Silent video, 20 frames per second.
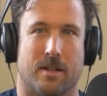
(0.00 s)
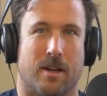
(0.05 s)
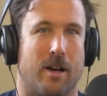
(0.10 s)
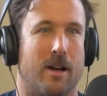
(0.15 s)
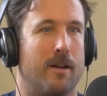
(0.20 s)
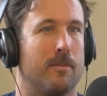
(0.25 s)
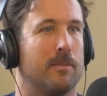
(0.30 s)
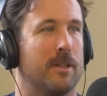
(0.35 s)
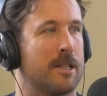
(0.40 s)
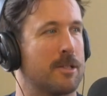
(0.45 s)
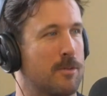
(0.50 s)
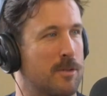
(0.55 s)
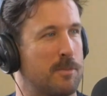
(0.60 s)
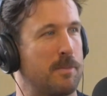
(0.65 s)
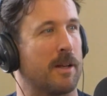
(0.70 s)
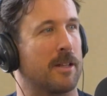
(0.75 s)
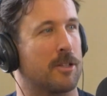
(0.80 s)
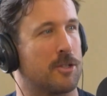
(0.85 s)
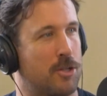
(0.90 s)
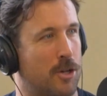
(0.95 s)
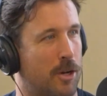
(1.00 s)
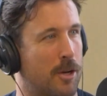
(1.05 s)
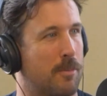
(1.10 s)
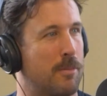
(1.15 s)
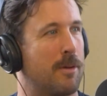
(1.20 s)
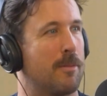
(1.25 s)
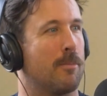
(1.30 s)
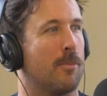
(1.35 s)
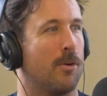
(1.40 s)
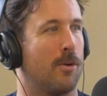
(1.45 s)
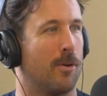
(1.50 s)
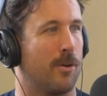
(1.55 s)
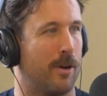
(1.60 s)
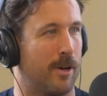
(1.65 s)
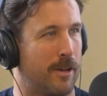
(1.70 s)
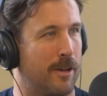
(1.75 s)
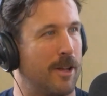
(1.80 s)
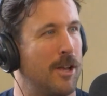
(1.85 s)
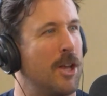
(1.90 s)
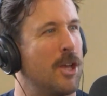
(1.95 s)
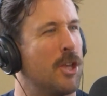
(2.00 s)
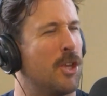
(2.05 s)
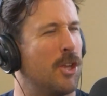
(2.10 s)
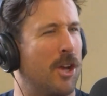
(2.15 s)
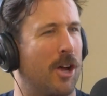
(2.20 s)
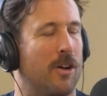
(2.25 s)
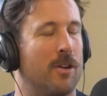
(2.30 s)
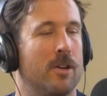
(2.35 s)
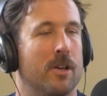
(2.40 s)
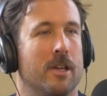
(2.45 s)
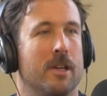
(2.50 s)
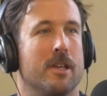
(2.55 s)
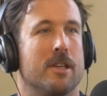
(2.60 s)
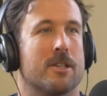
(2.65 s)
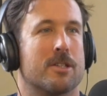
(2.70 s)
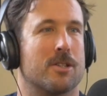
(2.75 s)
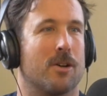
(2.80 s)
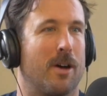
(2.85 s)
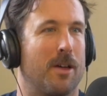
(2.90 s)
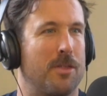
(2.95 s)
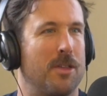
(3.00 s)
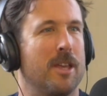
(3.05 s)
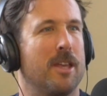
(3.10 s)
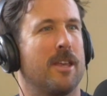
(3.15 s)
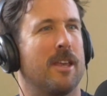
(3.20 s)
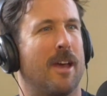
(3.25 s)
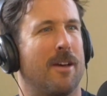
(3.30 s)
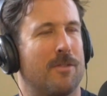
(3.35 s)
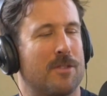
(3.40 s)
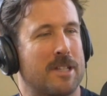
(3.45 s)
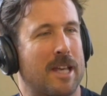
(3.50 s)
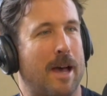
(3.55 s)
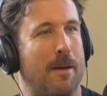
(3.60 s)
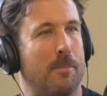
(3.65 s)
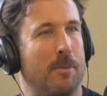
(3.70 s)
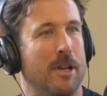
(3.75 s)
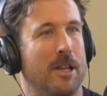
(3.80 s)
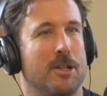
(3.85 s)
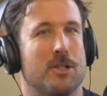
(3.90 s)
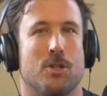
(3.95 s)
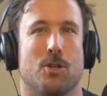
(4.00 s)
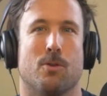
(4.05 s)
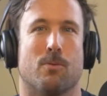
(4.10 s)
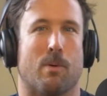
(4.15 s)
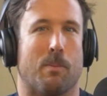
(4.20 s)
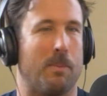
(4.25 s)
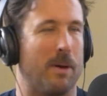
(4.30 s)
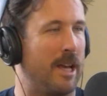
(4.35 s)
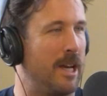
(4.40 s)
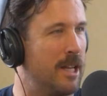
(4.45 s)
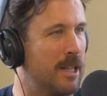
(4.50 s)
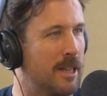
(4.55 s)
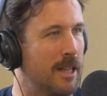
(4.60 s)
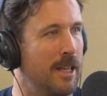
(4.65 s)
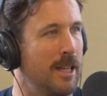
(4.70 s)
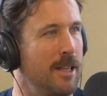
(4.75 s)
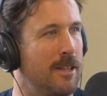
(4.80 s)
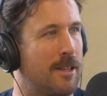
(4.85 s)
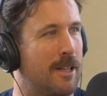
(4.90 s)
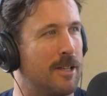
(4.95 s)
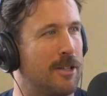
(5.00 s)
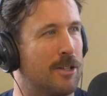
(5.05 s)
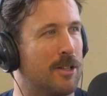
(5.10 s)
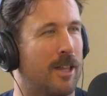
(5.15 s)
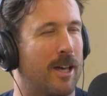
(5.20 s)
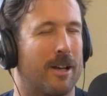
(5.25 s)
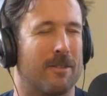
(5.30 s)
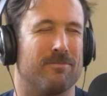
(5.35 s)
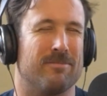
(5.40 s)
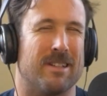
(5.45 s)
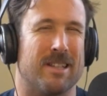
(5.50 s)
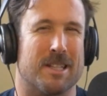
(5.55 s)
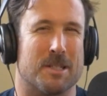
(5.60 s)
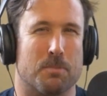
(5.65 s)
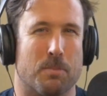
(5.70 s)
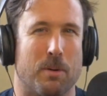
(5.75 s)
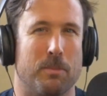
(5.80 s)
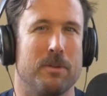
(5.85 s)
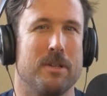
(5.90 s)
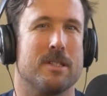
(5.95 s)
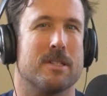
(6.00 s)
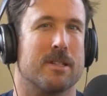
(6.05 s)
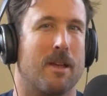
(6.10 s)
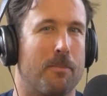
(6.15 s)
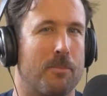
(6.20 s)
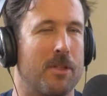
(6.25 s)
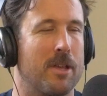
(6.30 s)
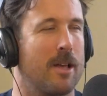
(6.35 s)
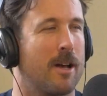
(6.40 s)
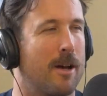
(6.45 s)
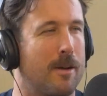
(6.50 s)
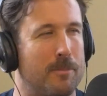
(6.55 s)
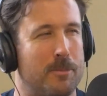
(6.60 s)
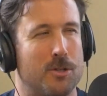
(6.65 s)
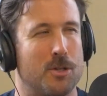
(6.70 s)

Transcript: time let's respect the chug a bit more, and you know. So I think yeah, if it's happening to you repeatedly, then you're like, there's probably something I'm